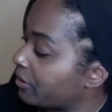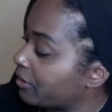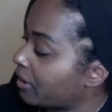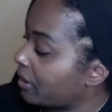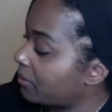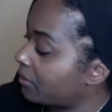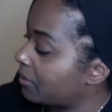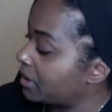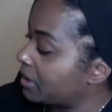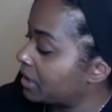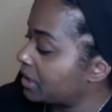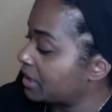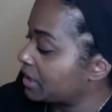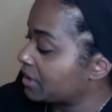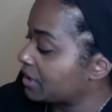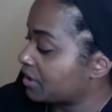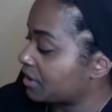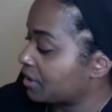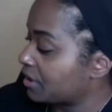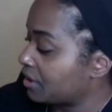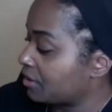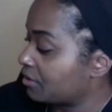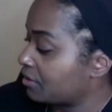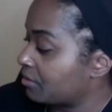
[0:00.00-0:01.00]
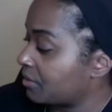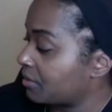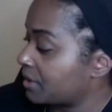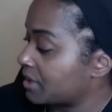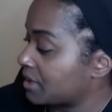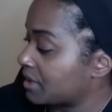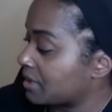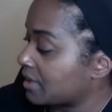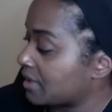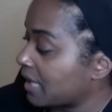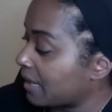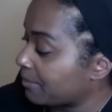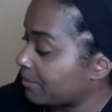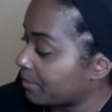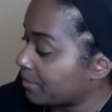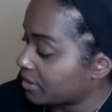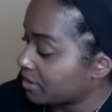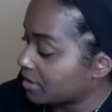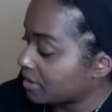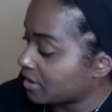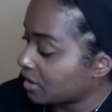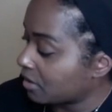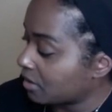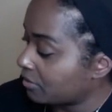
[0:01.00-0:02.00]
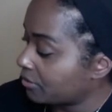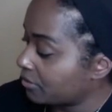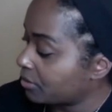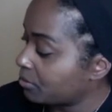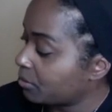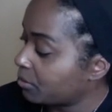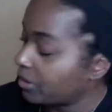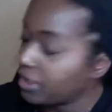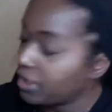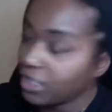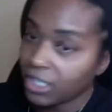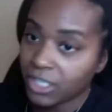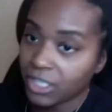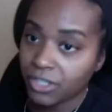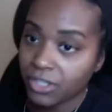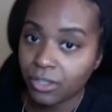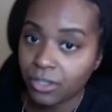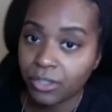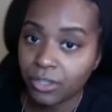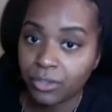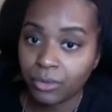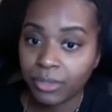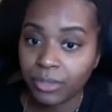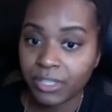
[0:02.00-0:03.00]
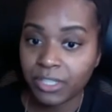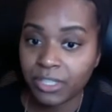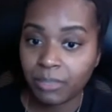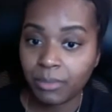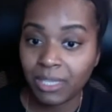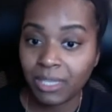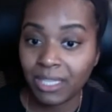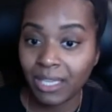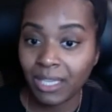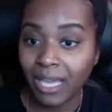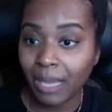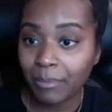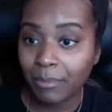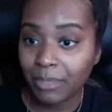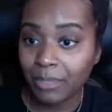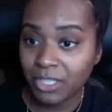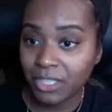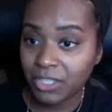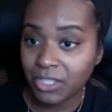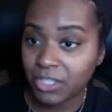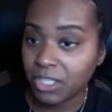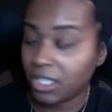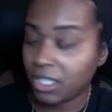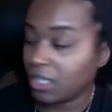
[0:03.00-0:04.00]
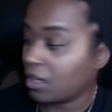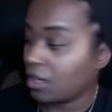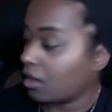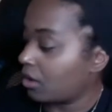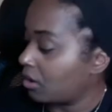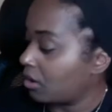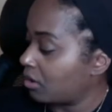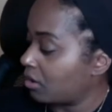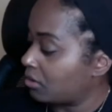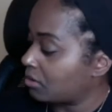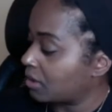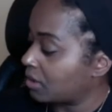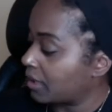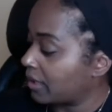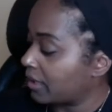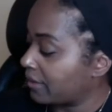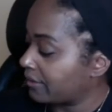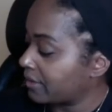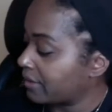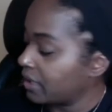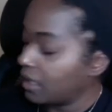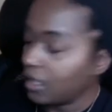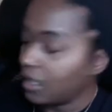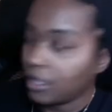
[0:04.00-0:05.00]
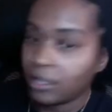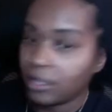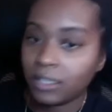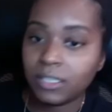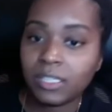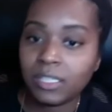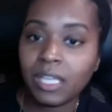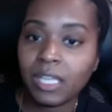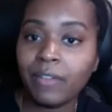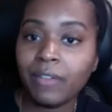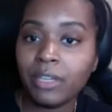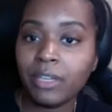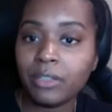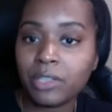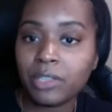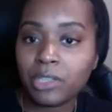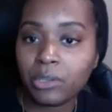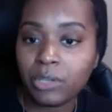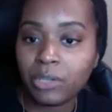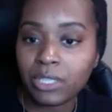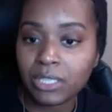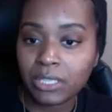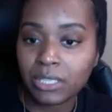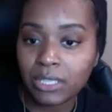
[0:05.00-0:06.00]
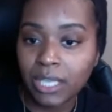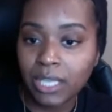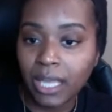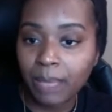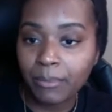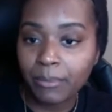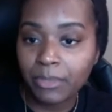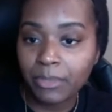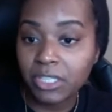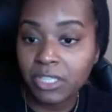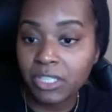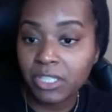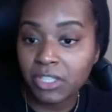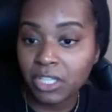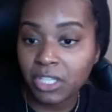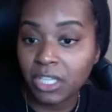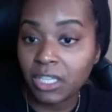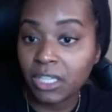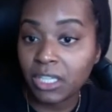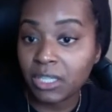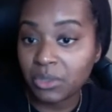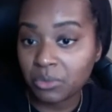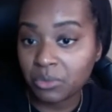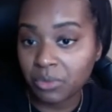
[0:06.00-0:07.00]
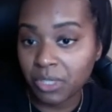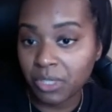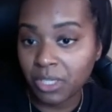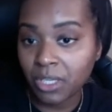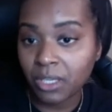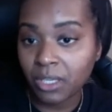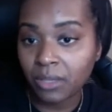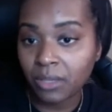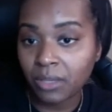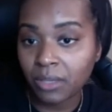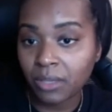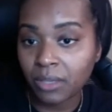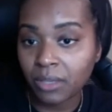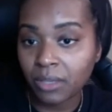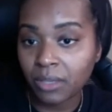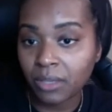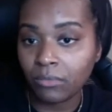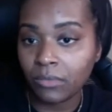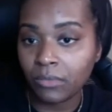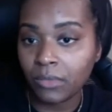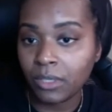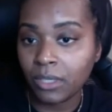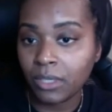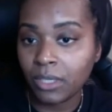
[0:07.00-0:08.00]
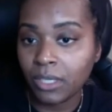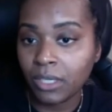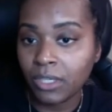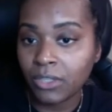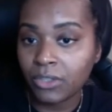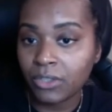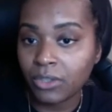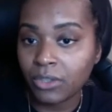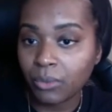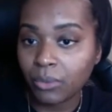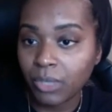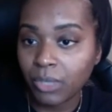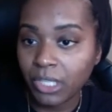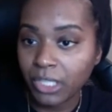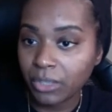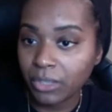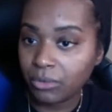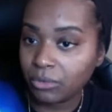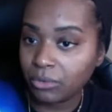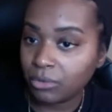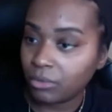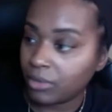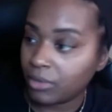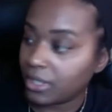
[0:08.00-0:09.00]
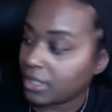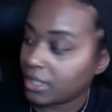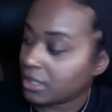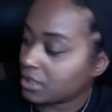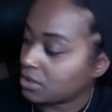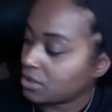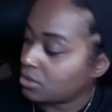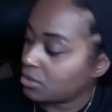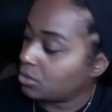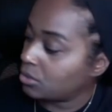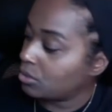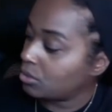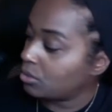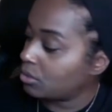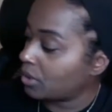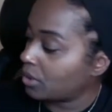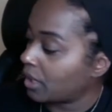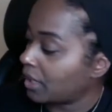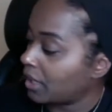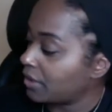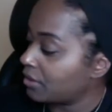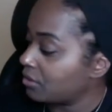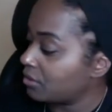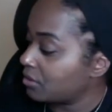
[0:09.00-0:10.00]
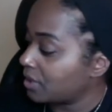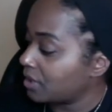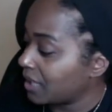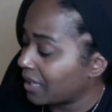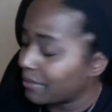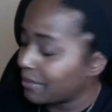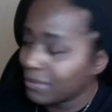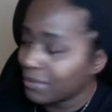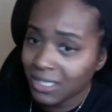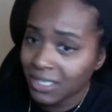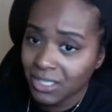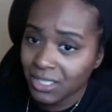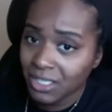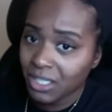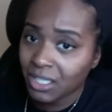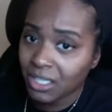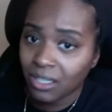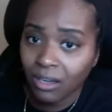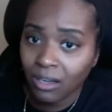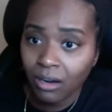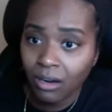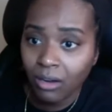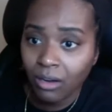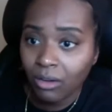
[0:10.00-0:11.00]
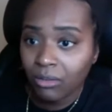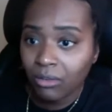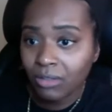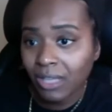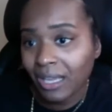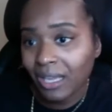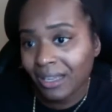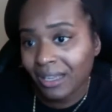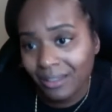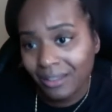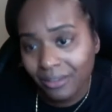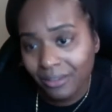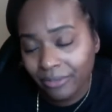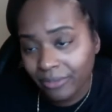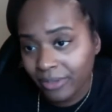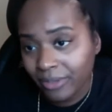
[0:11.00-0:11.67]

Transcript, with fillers: out what it is that you're doing to stop yourself, what it is you're doing to be the opposition in your own life. The Seven of Swords is the opposition in this reading. So what are you doing to, are you the opposition in your own life?